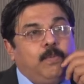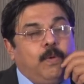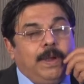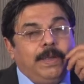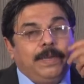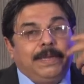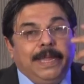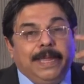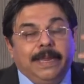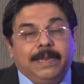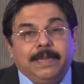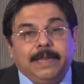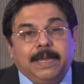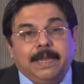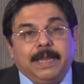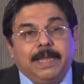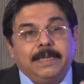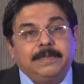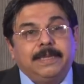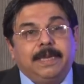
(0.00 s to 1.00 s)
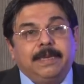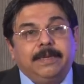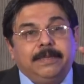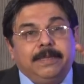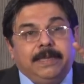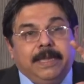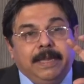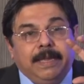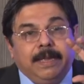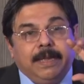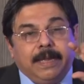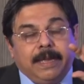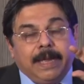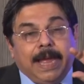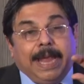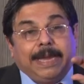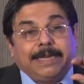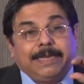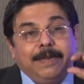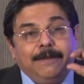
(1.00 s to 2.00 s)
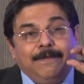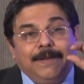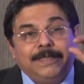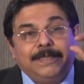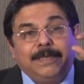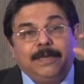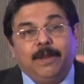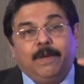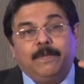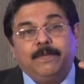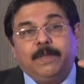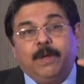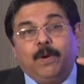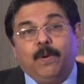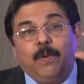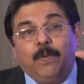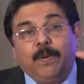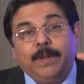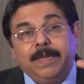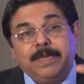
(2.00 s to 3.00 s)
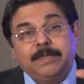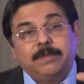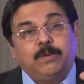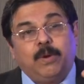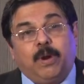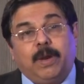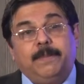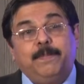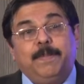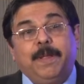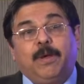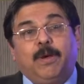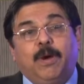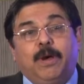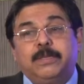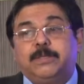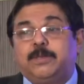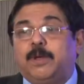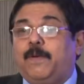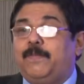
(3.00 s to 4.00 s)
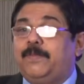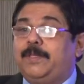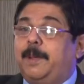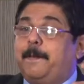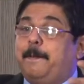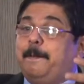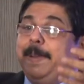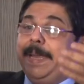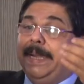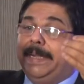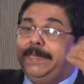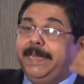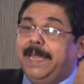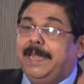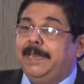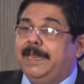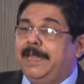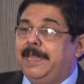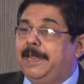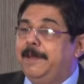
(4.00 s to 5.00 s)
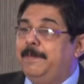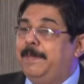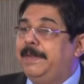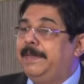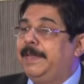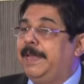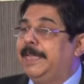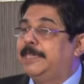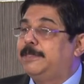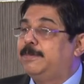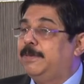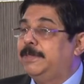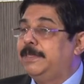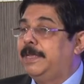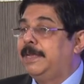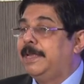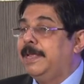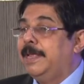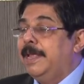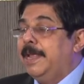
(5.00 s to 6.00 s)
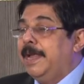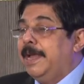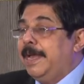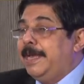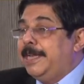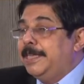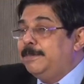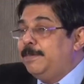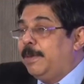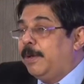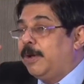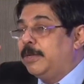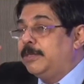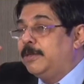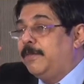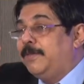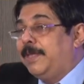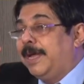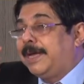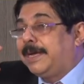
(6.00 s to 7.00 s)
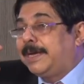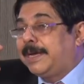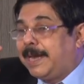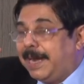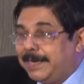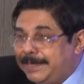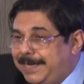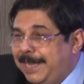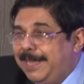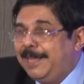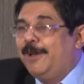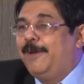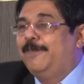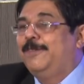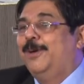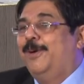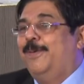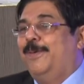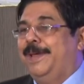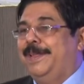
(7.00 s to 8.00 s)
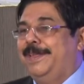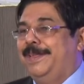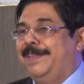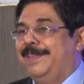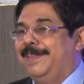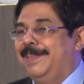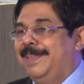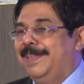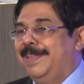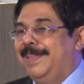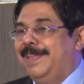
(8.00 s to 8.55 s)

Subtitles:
what they realized that the activation of the ovary is not because of the P10 inhibitor exposure. It is because of the cutting of the ovary.